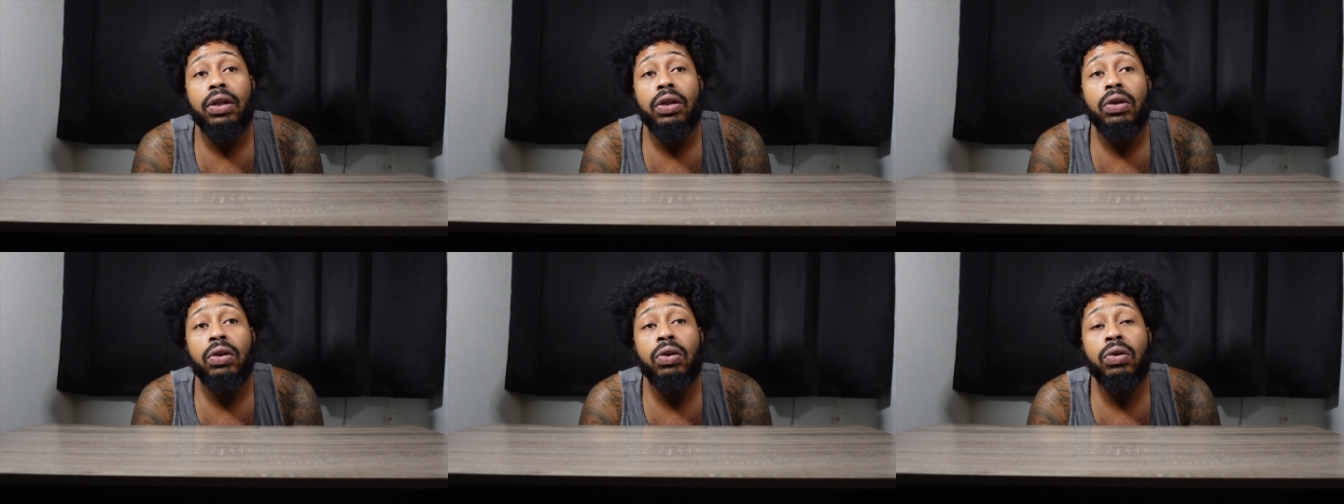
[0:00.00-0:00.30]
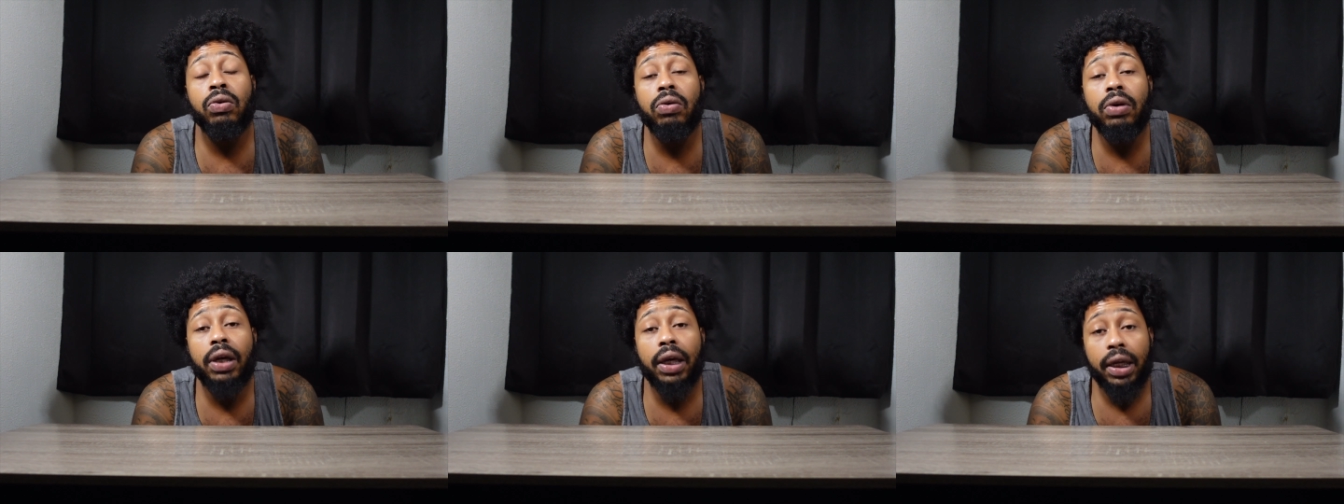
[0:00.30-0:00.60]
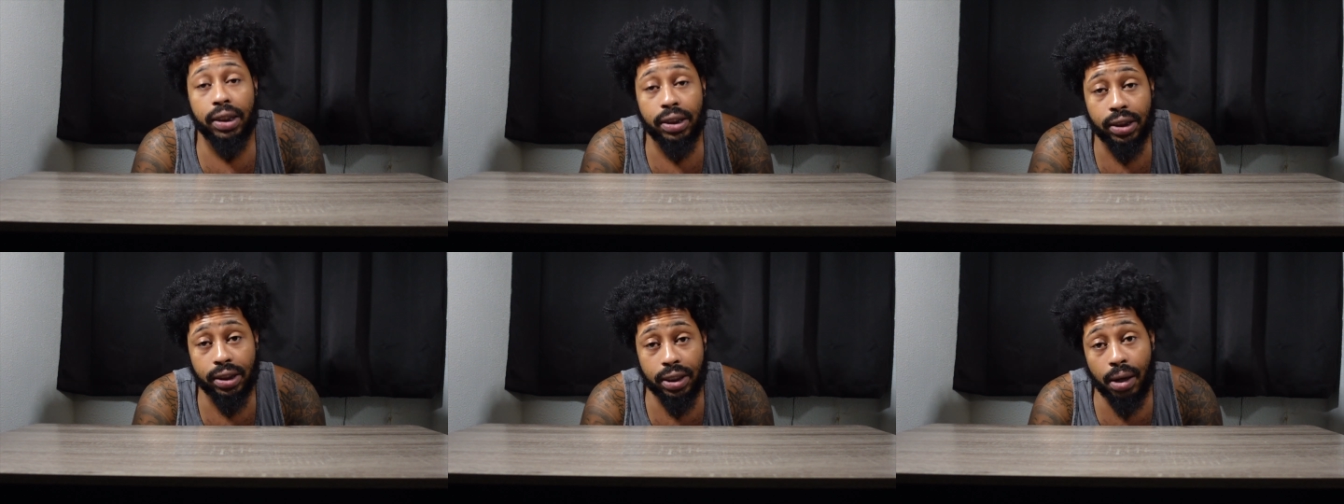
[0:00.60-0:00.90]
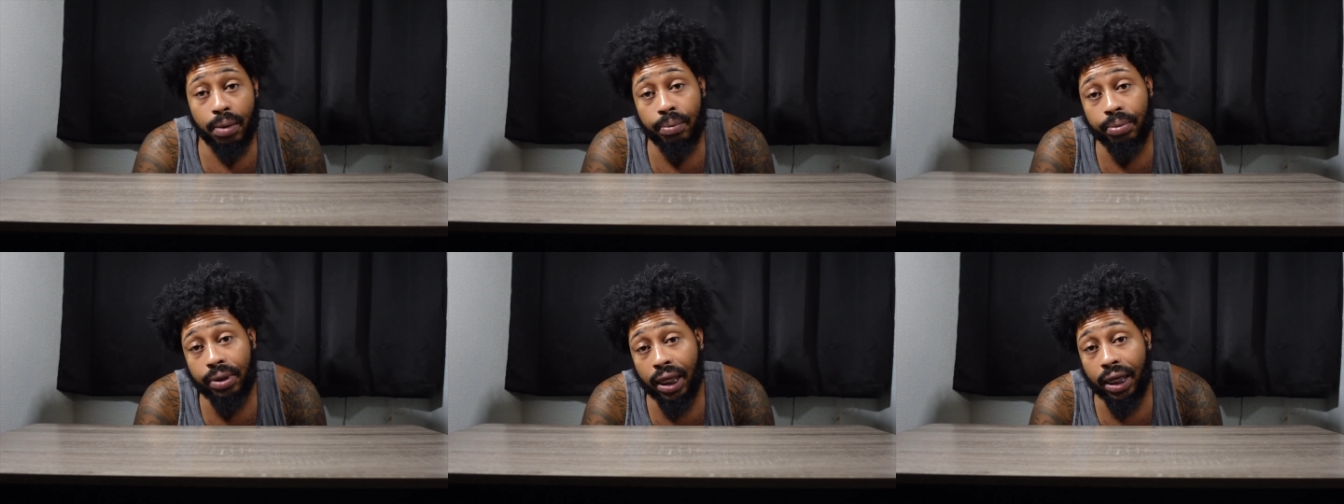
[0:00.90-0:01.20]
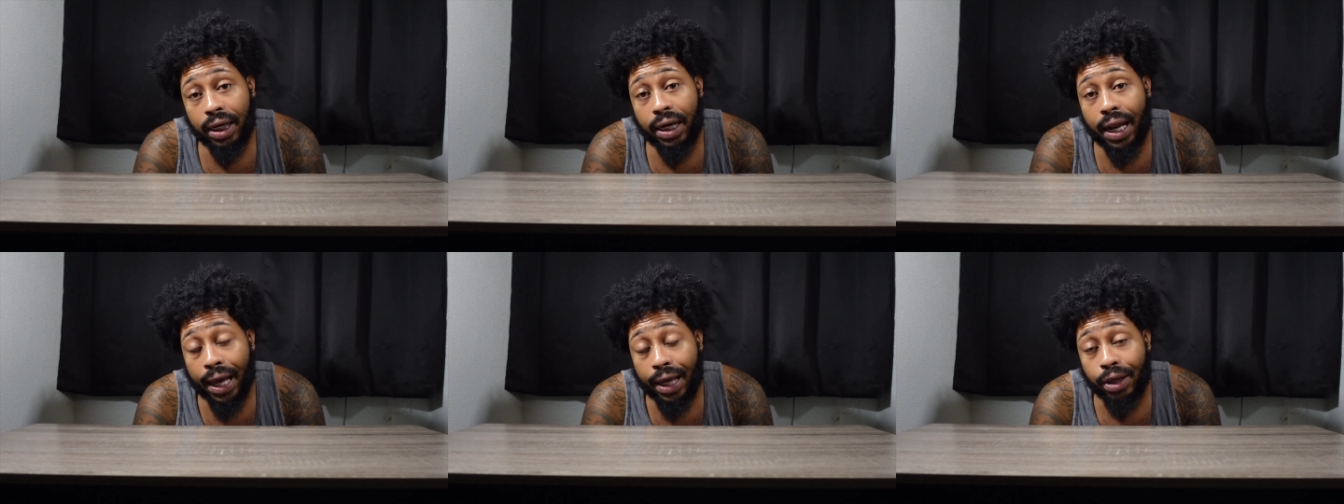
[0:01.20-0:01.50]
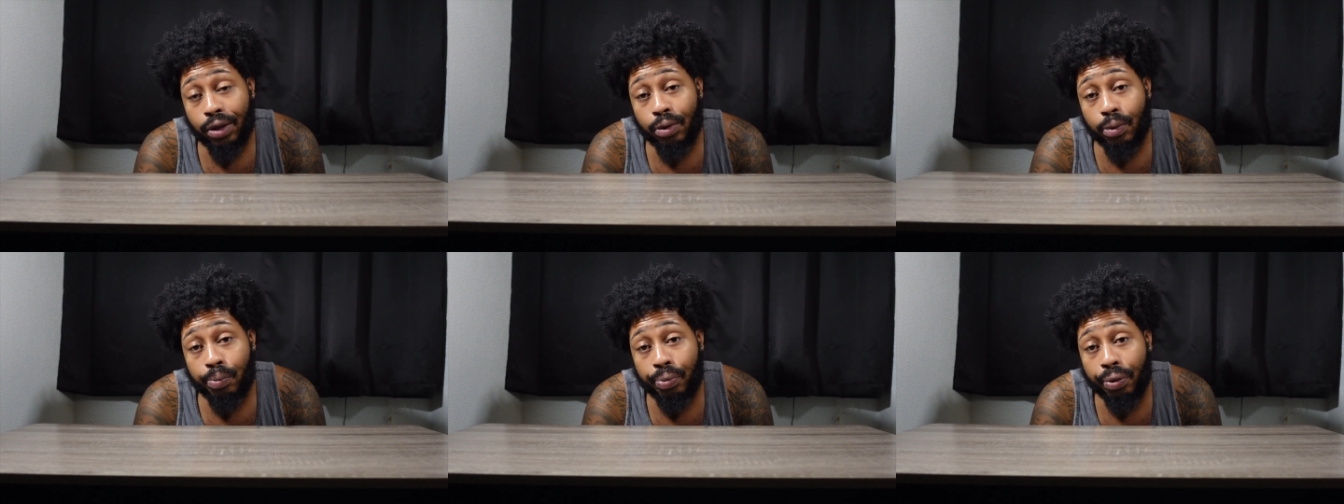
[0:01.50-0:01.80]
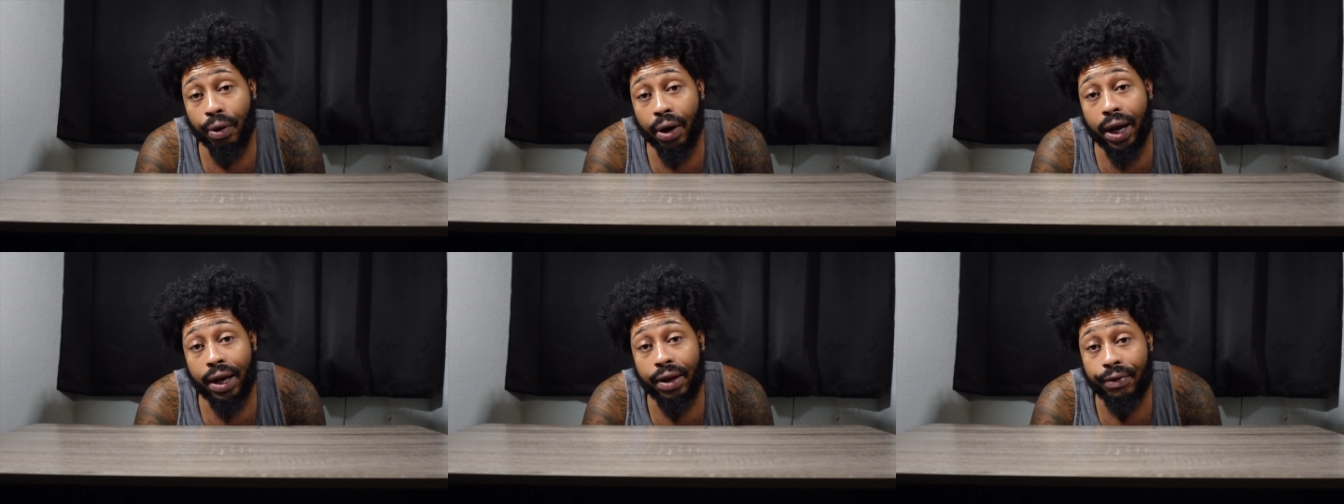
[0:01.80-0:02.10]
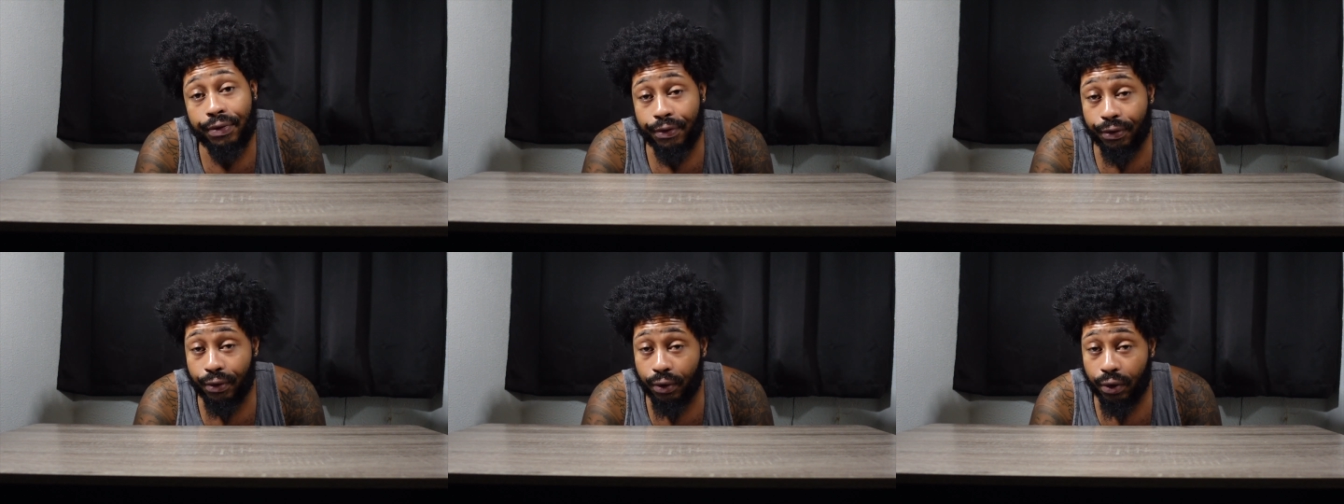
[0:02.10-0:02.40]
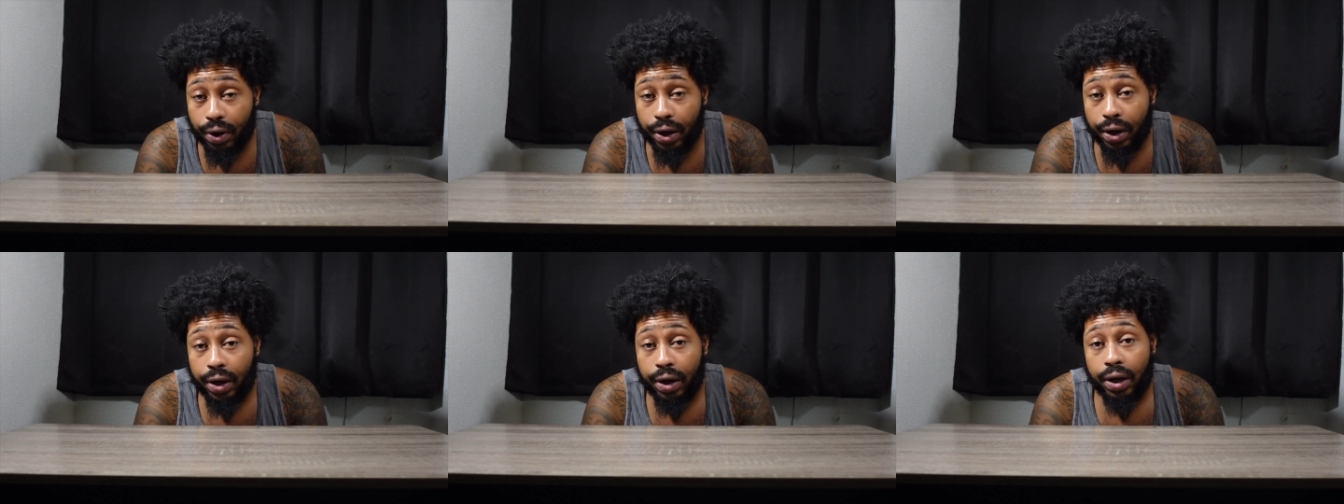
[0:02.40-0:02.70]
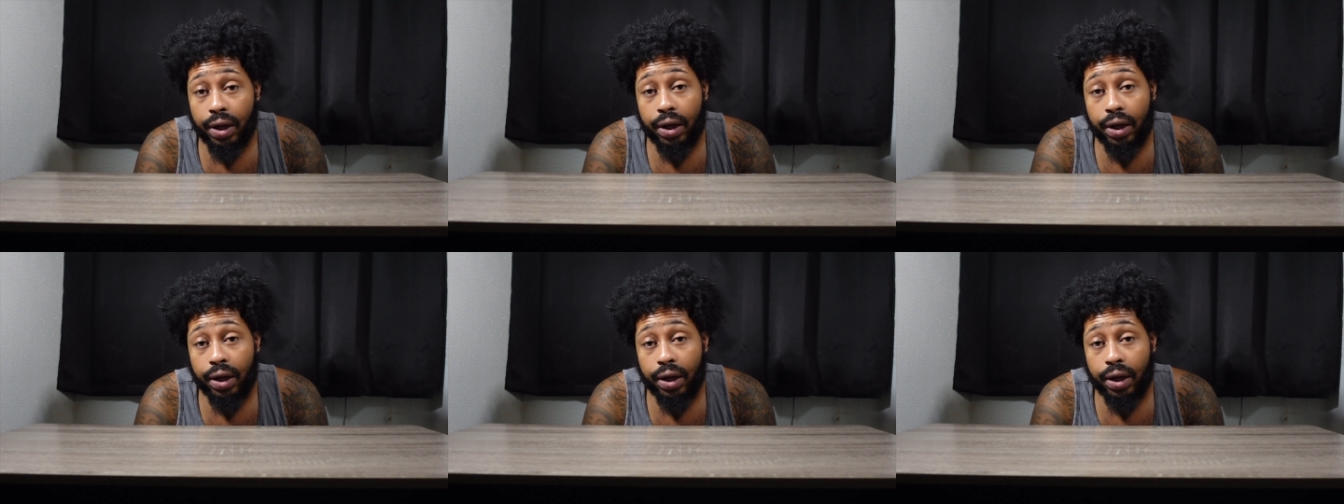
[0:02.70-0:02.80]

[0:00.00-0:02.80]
you get something that you prayed for